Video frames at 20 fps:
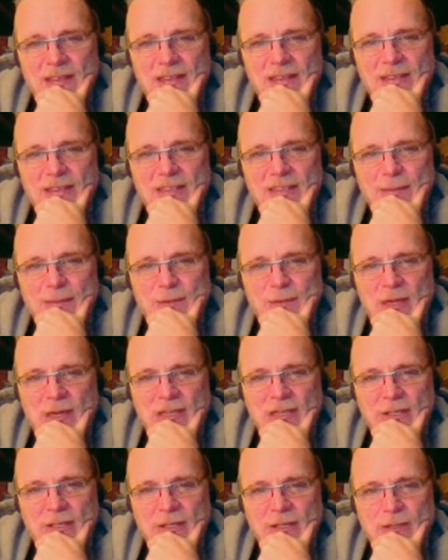keep
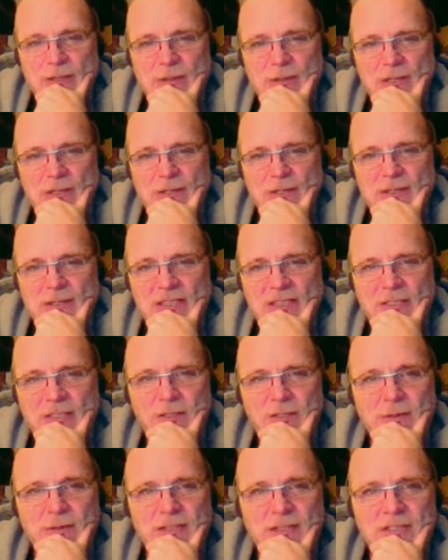track of your critical
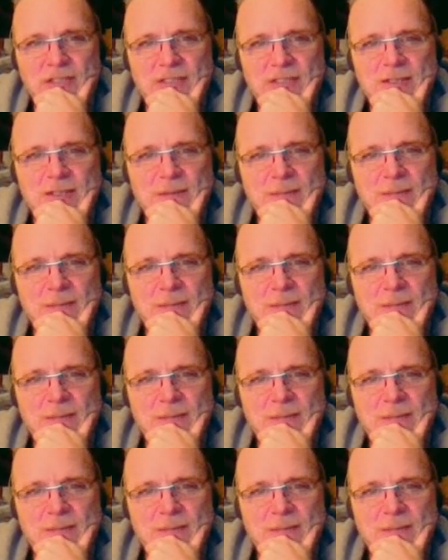injuries.